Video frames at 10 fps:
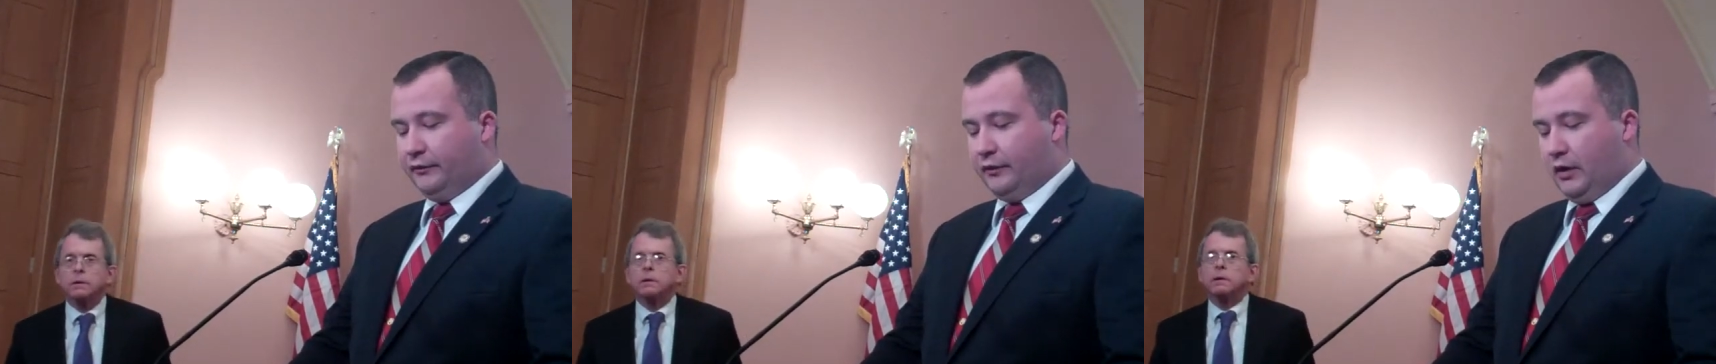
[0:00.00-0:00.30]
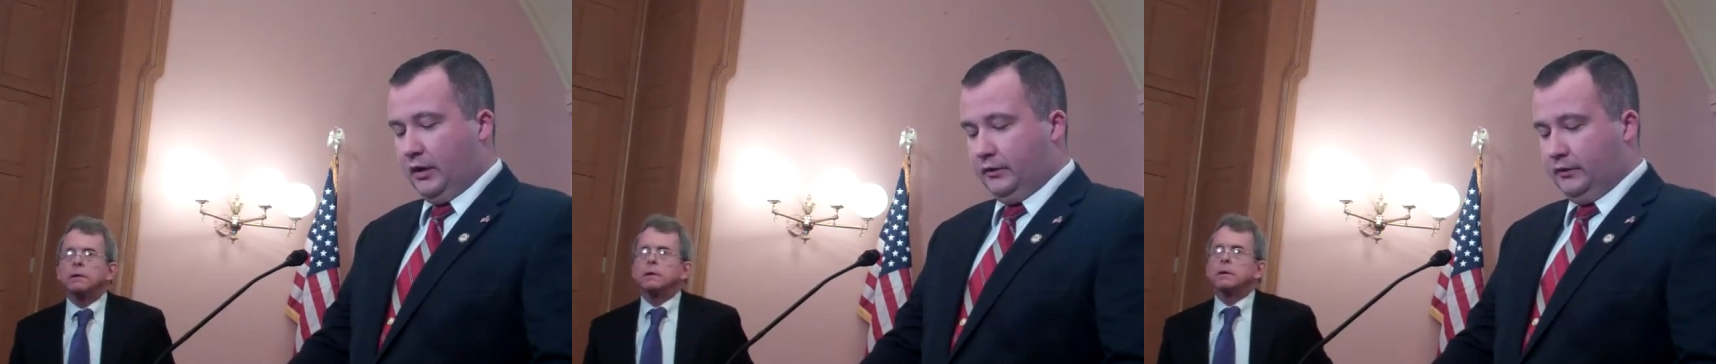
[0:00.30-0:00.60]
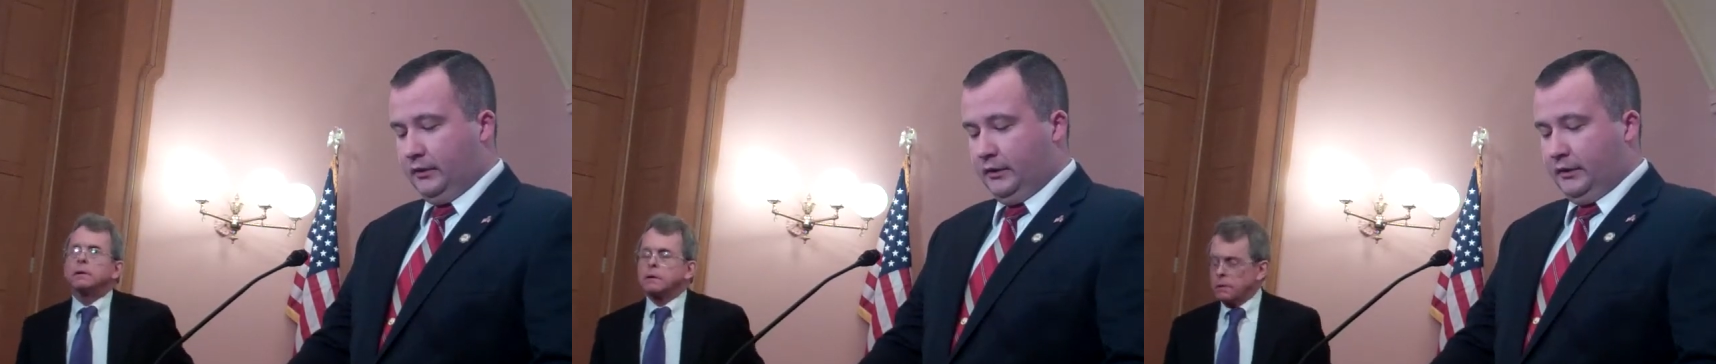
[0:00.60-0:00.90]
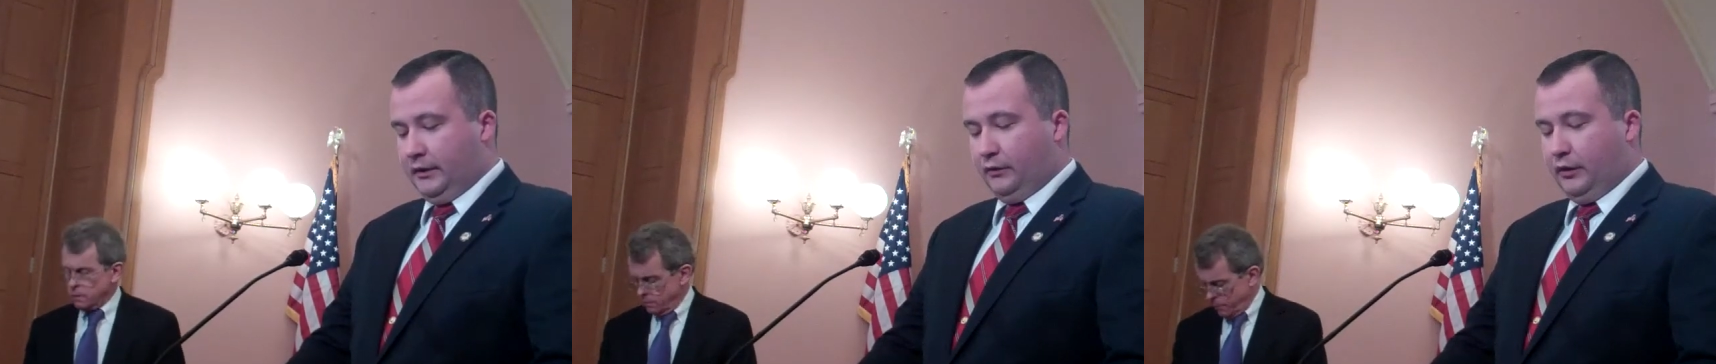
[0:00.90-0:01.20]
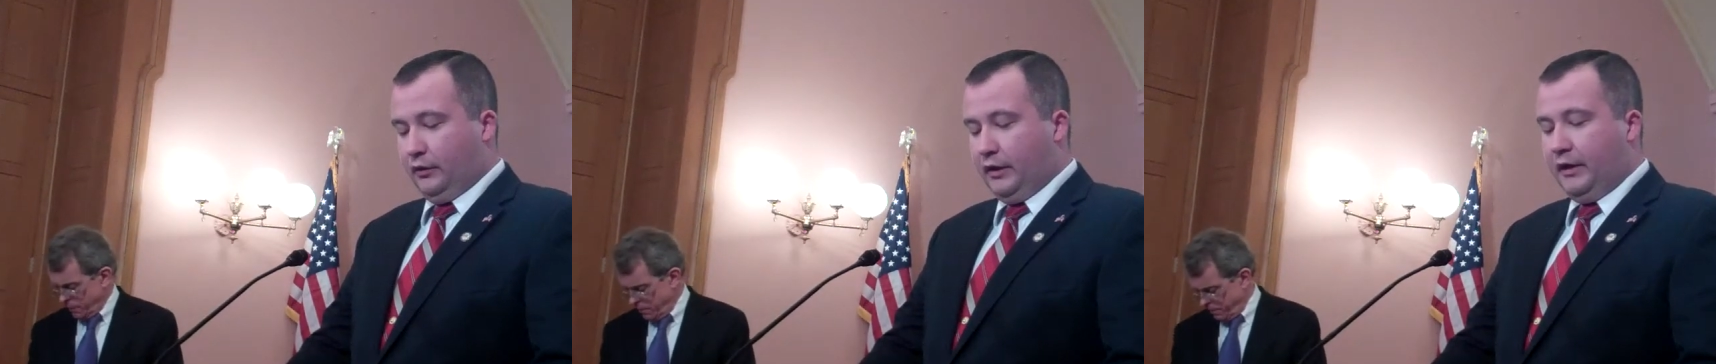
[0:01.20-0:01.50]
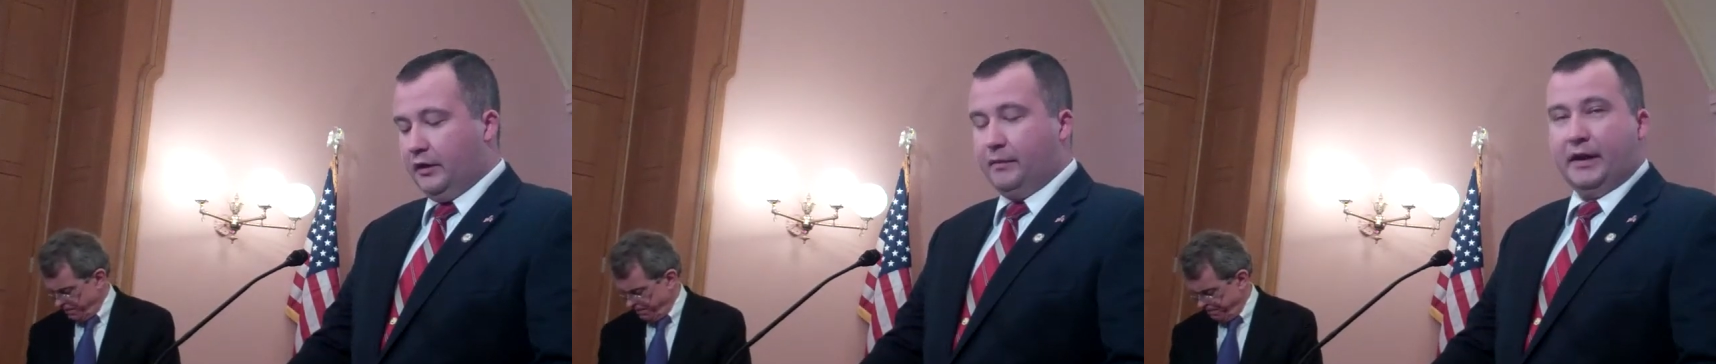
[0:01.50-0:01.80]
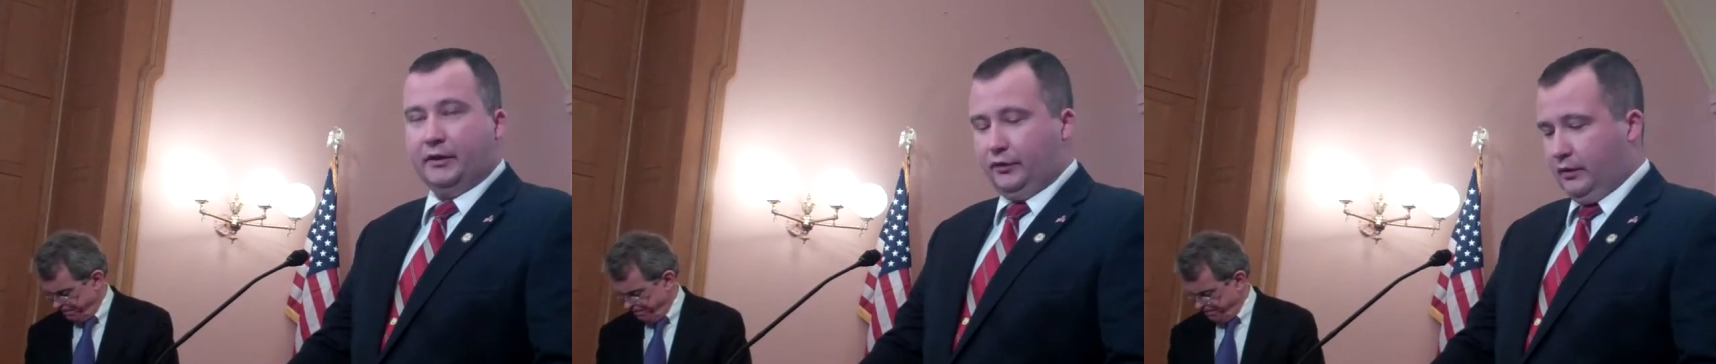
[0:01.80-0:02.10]
Speaker 1: and fraud and we don't hear
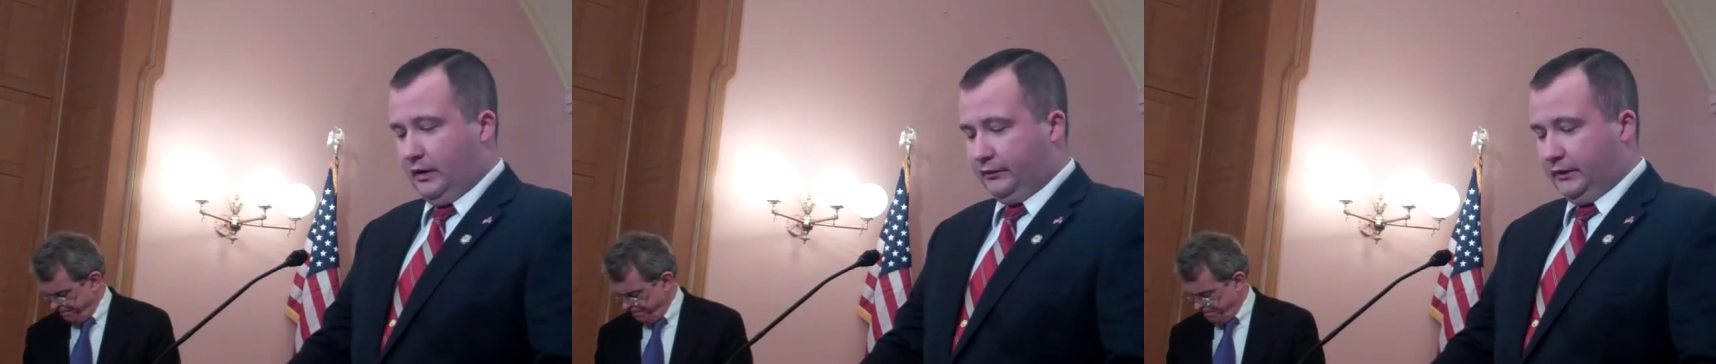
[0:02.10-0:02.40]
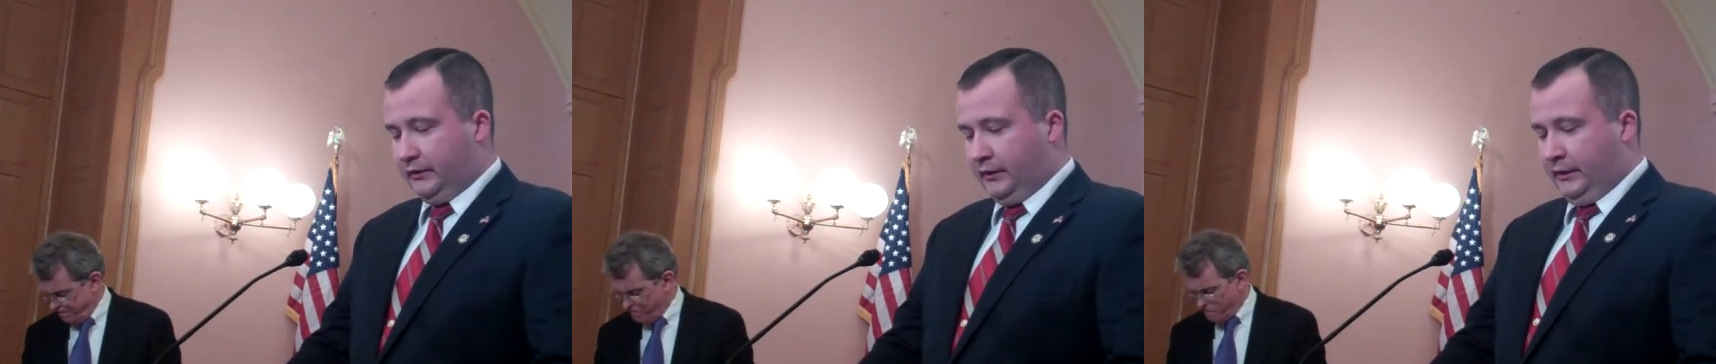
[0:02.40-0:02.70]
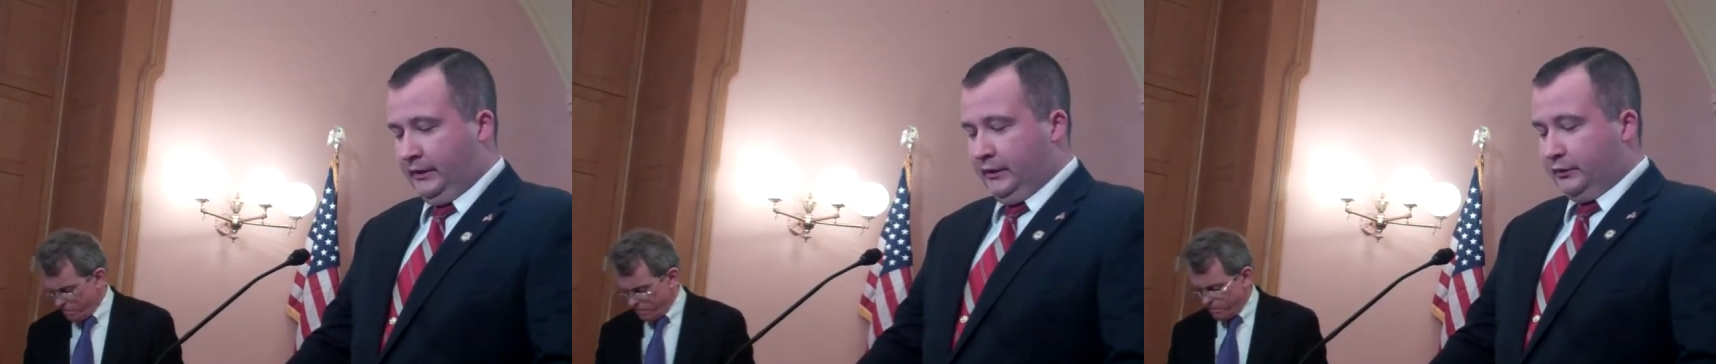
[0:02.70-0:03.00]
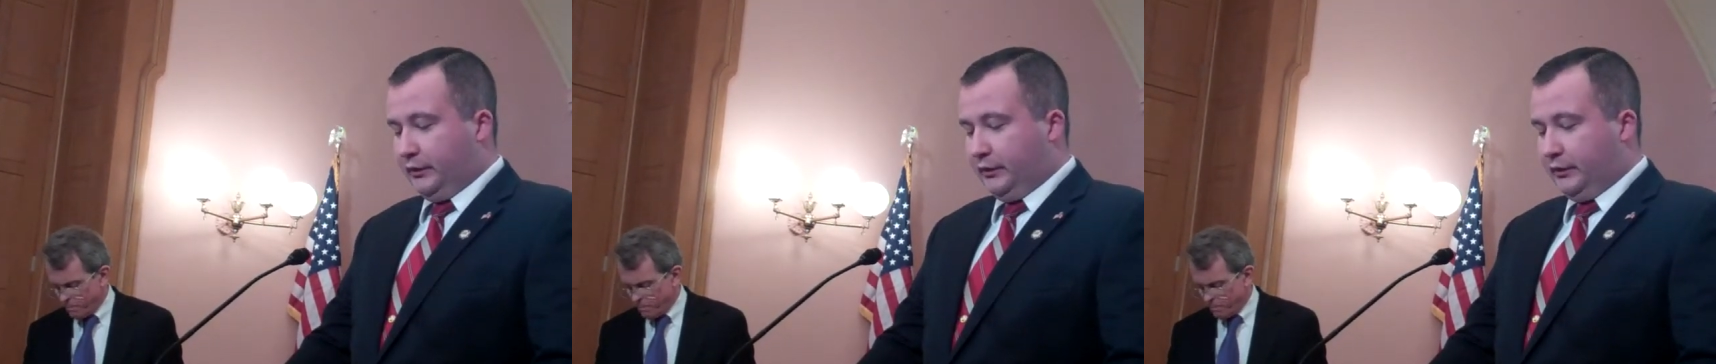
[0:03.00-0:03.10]
about it too often. It's